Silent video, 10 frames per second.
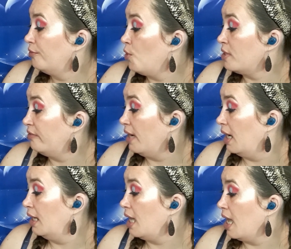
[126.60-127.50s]

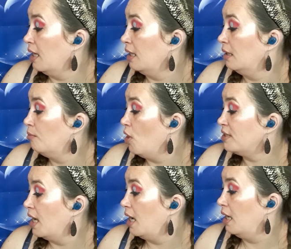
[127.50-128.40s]
Fortified, and
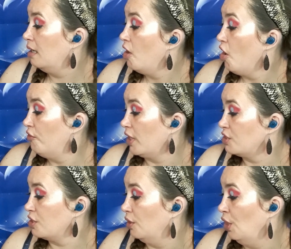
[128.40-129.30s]

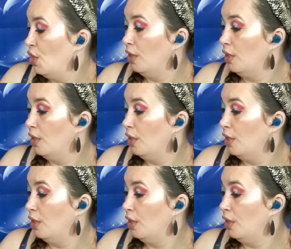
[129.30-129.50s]
Multifunctional.